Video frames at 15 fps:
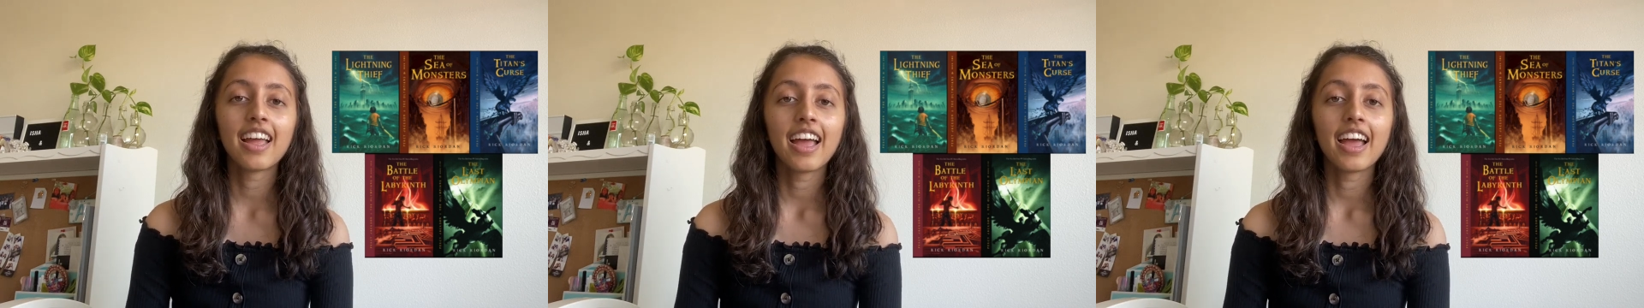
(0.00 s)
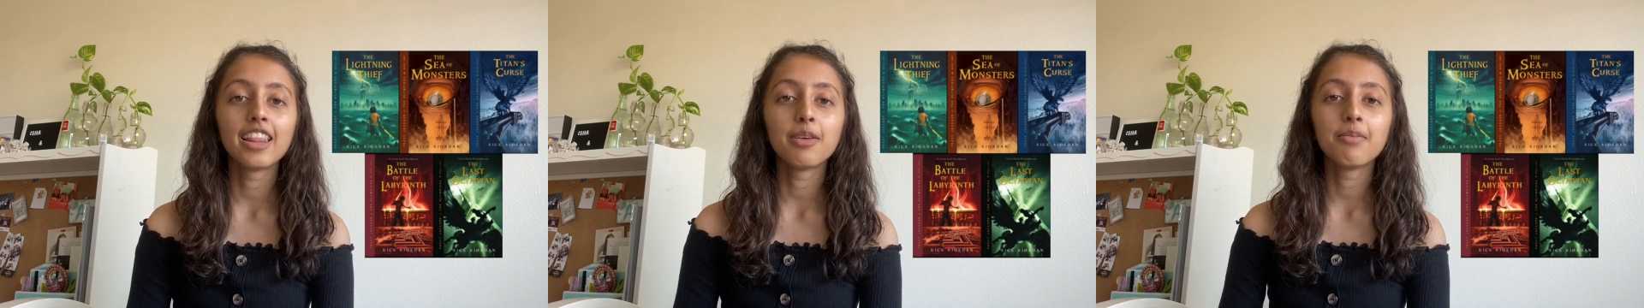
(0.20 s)

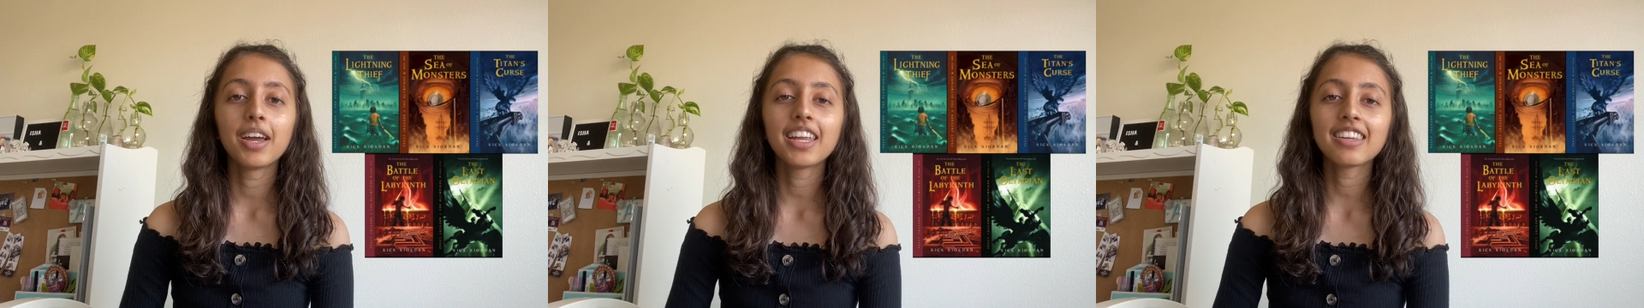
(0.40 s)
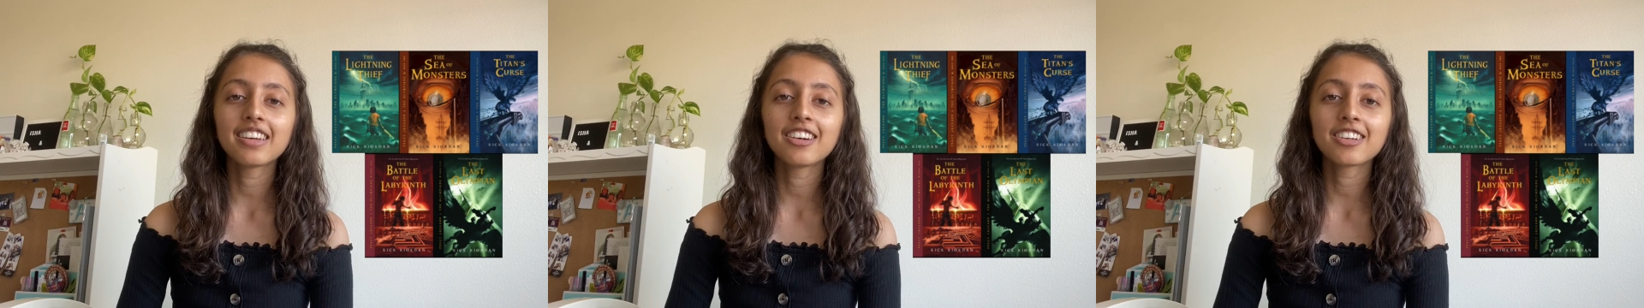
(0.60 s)
and the
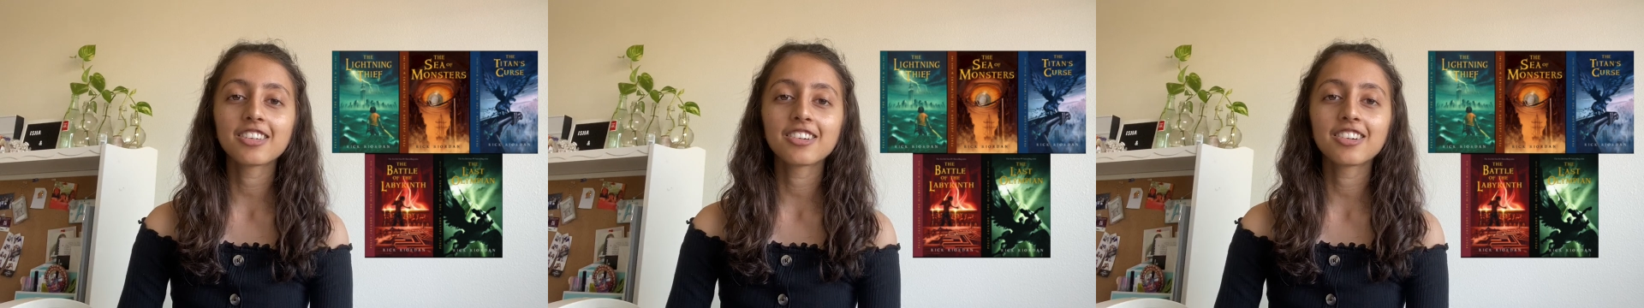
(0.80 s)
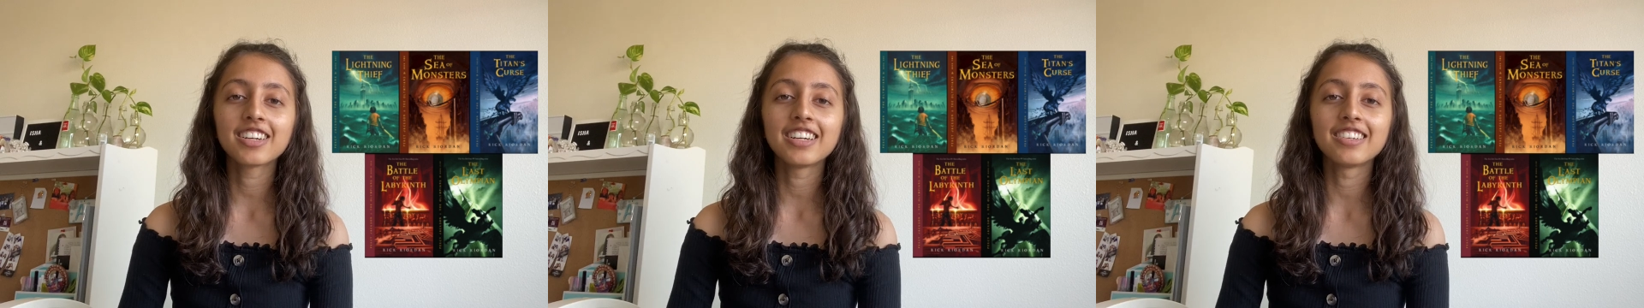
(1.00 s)
main
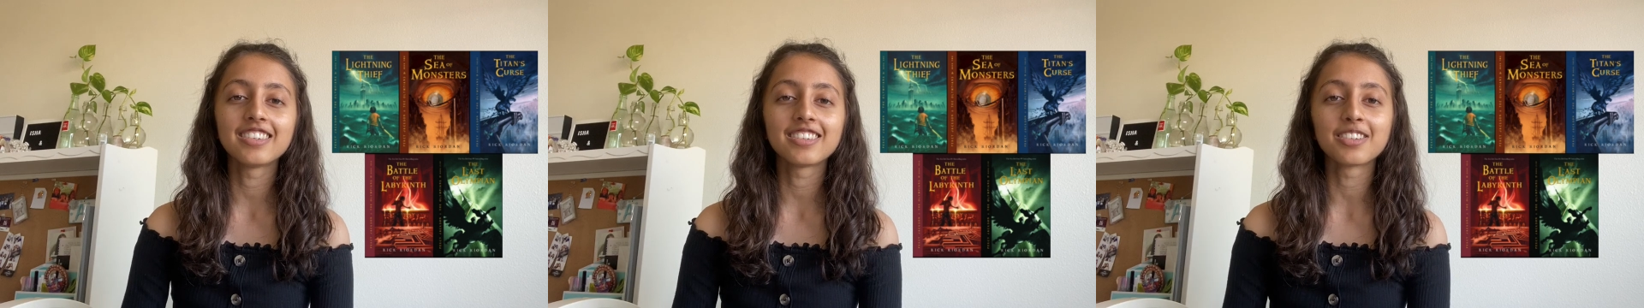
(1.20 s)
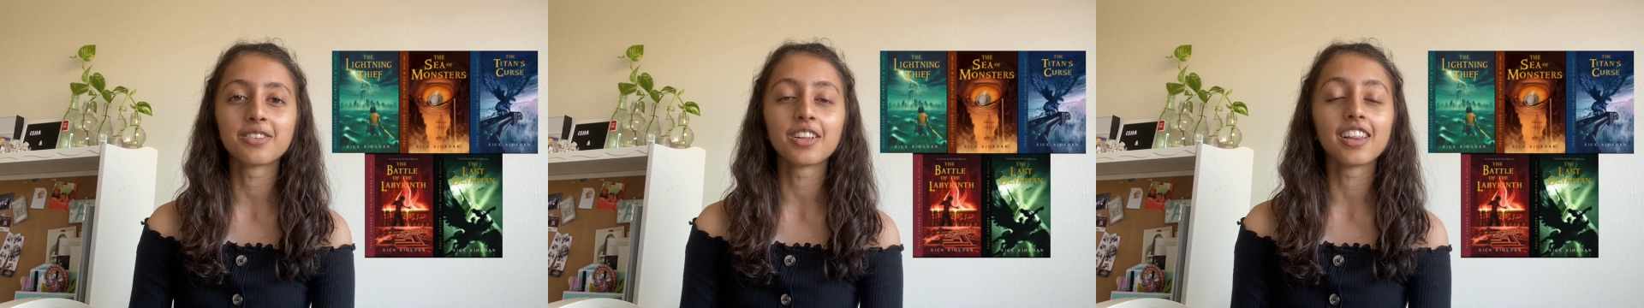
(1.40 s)
character
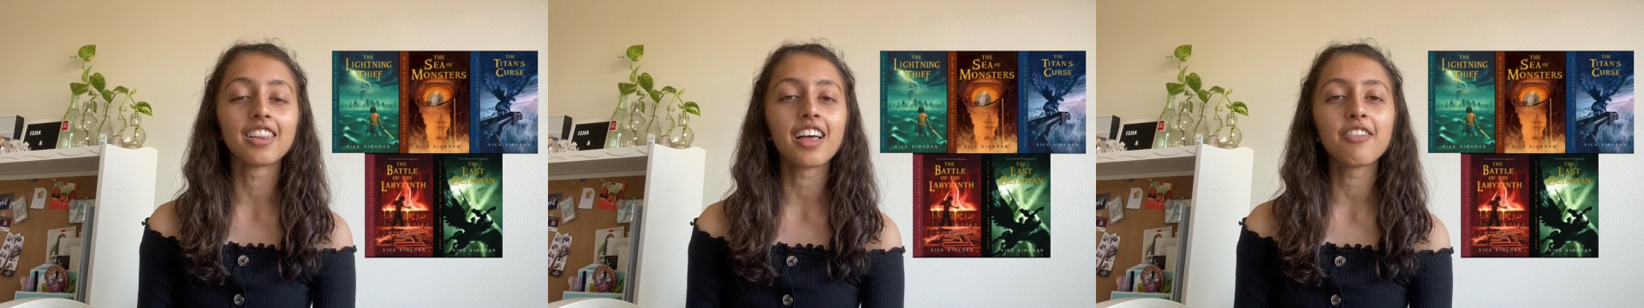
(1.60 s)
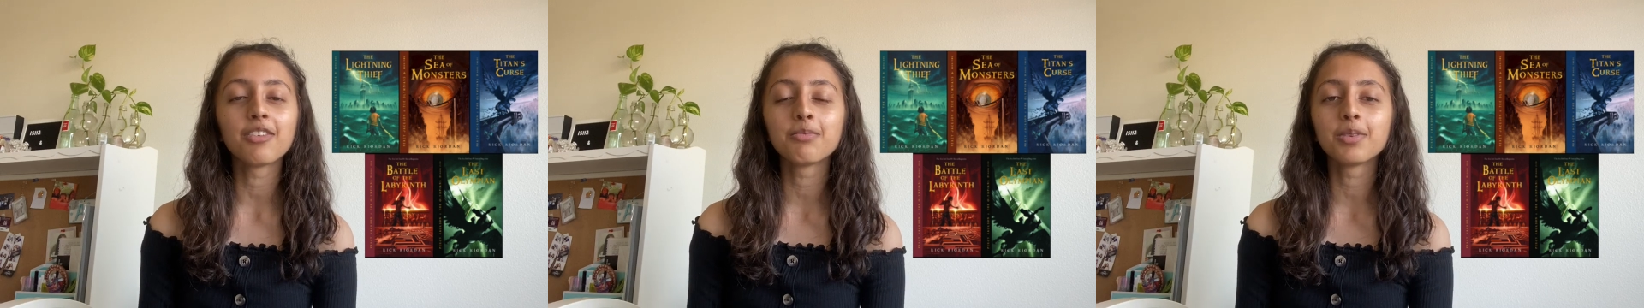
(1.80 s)
is
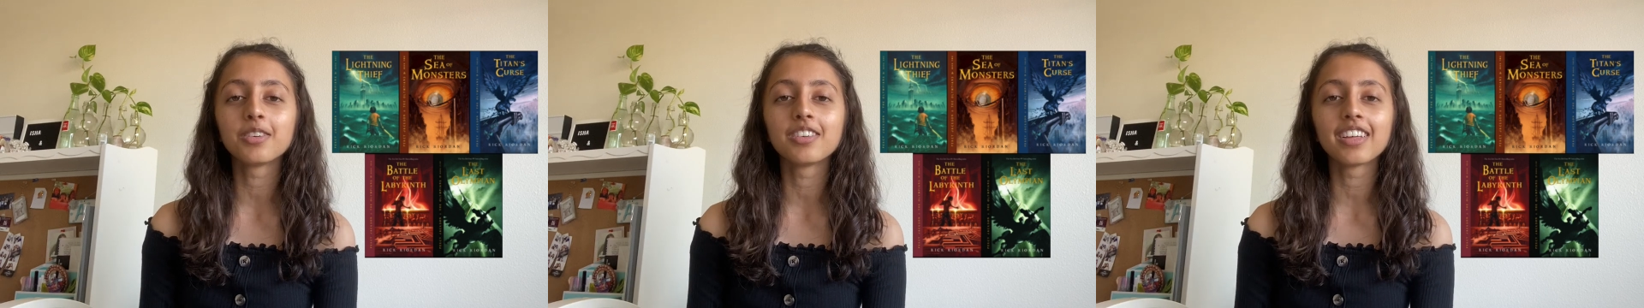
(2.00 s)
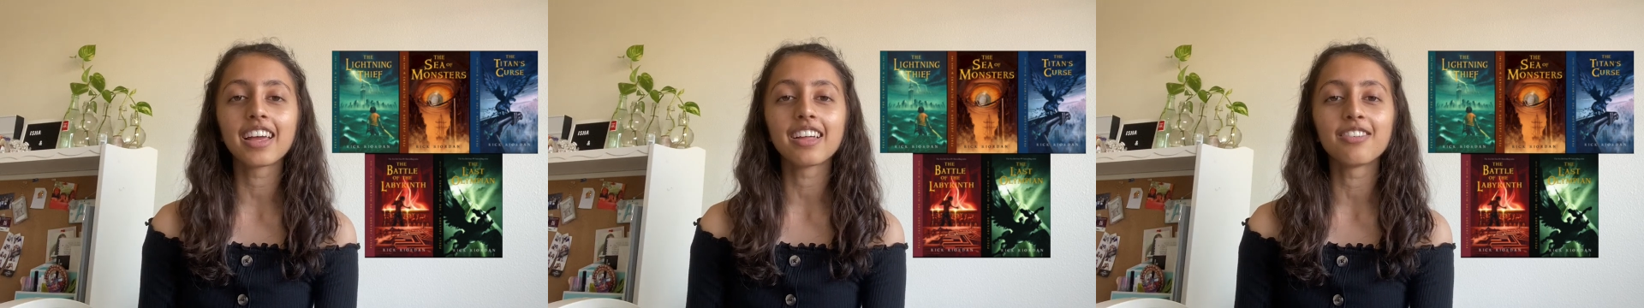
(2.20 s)

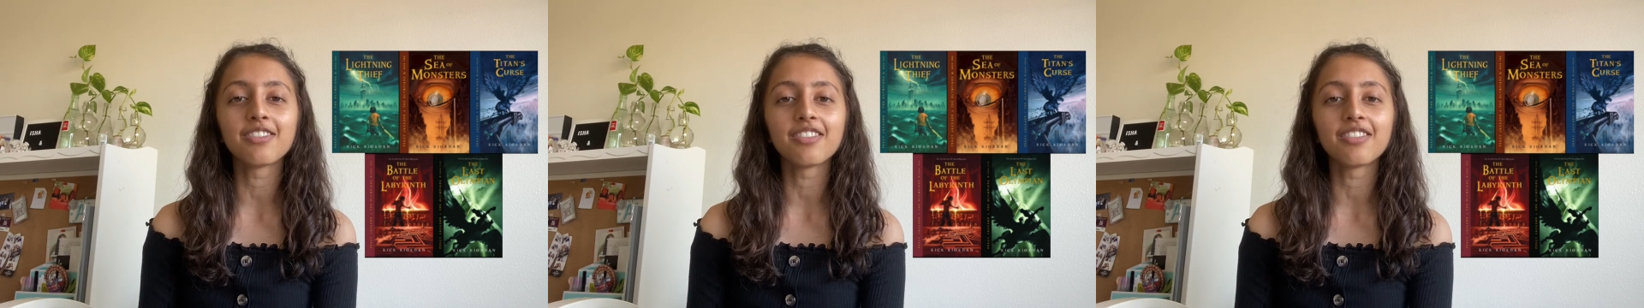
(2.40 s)
lovable and